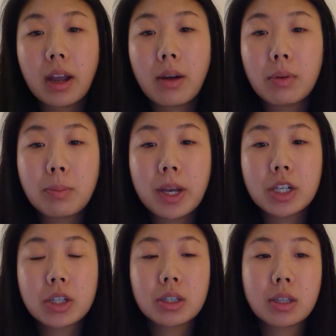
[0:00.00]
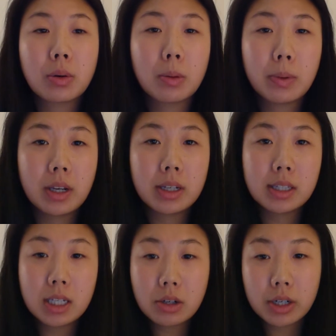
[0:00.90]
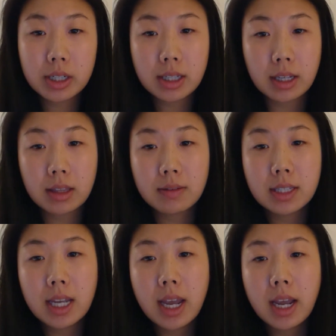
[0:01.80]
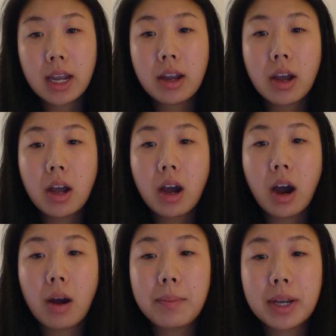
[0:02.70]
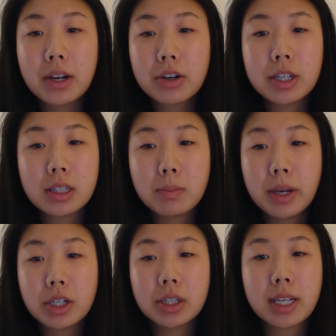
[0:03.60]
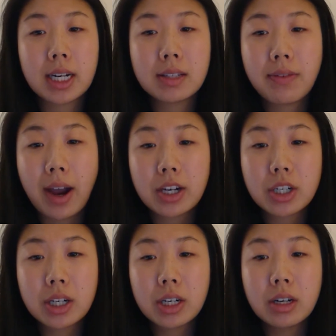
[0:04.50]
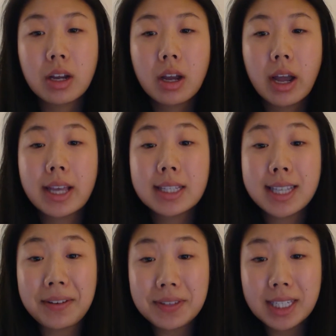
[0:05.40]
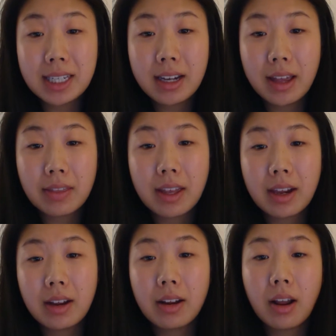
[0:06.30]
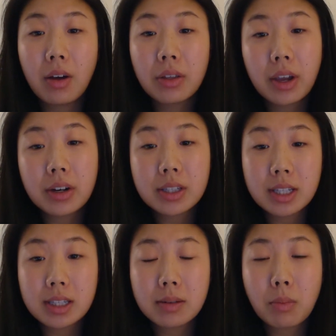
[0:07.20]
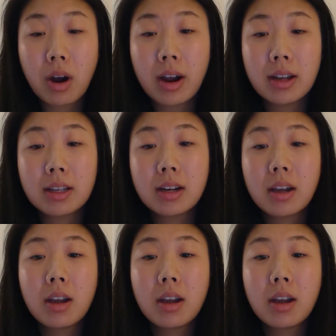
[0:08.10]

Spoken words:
And with patients, there will be a decreased length of stay, increased patient satisfaction and safety, and then healthcare system-wide